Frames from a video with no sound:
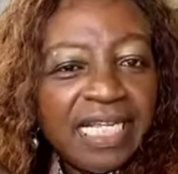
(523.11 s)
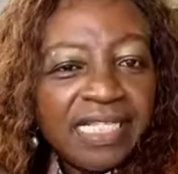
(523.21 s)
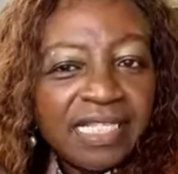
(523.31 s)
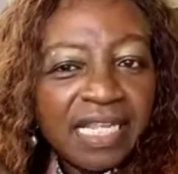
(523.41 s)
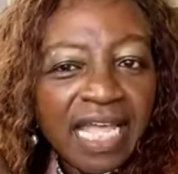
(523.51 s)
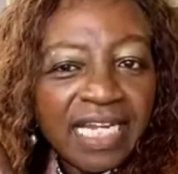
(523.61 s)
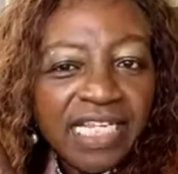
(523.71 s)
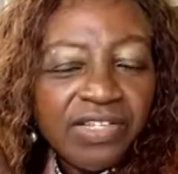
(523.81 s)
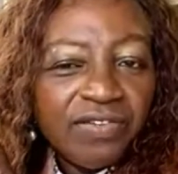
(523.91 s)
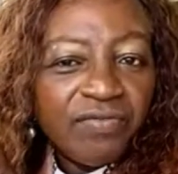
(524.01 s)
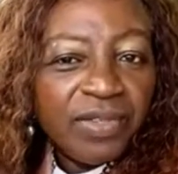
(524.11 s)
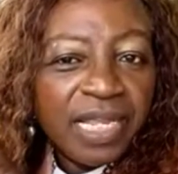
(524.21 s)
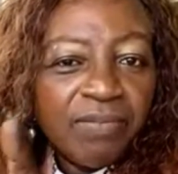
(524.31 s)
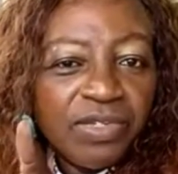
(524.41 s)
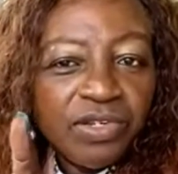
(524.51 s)
it's a lot easier for
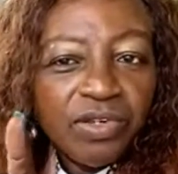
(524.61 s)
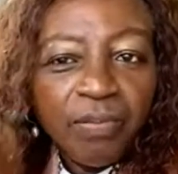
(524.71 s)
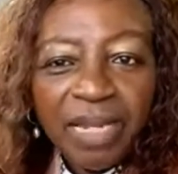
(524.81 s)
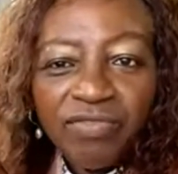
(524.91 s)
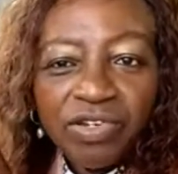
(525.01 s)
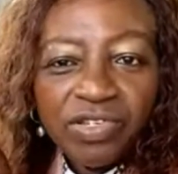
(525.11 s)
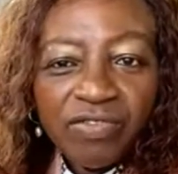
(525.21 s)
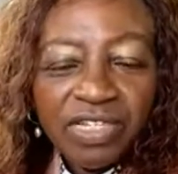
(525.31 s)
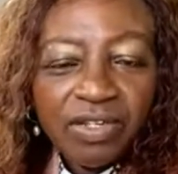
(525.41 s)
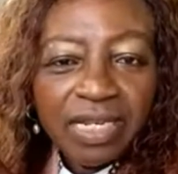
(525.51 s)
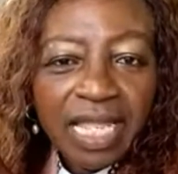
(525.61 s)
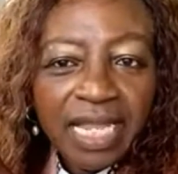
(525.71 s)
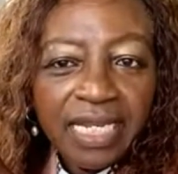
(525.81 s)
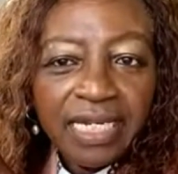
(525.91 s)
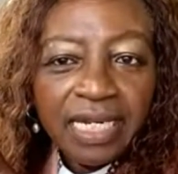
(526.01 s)
them to pay for your service
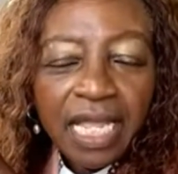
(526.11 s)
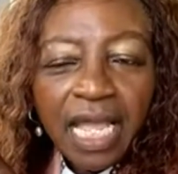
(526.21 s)
online.